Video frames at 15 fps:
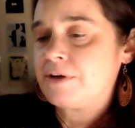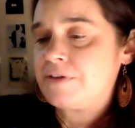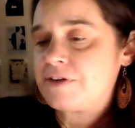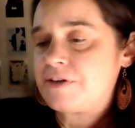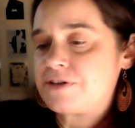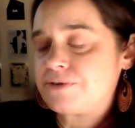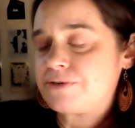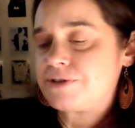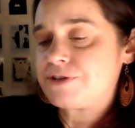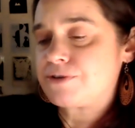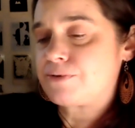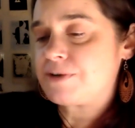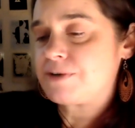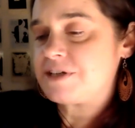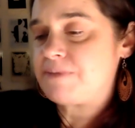they told
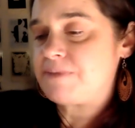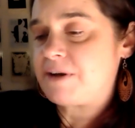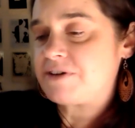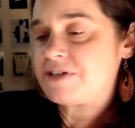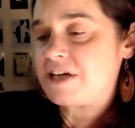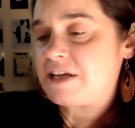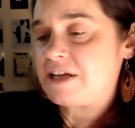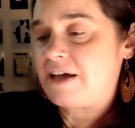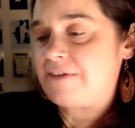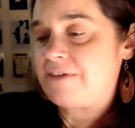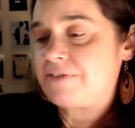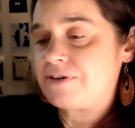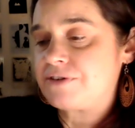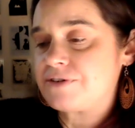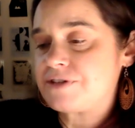stories about Ted
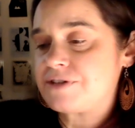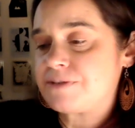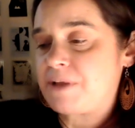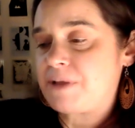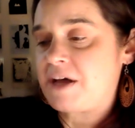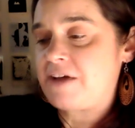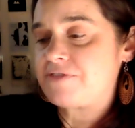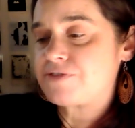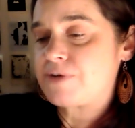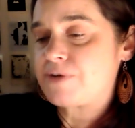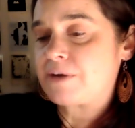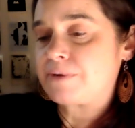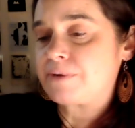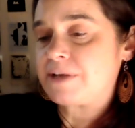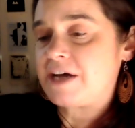Lavender's supply of
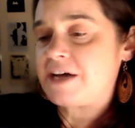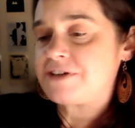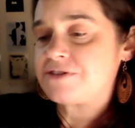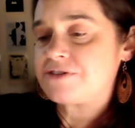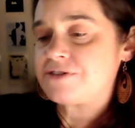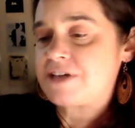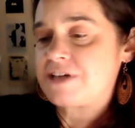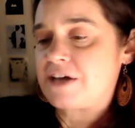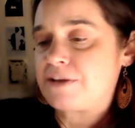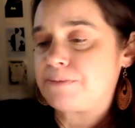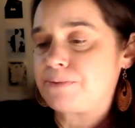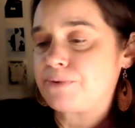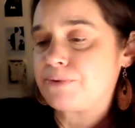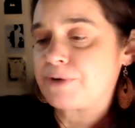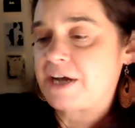tranquilizers, how the
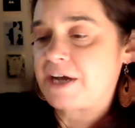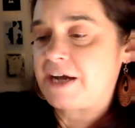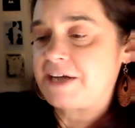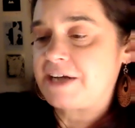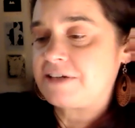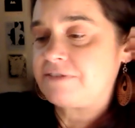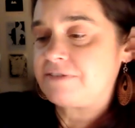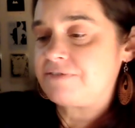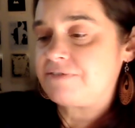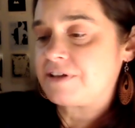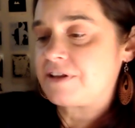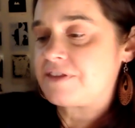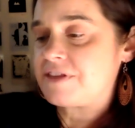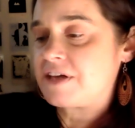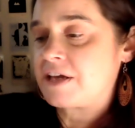poor guy didn't feel a
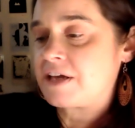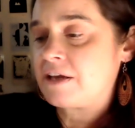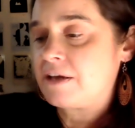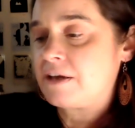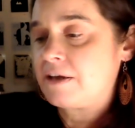thing,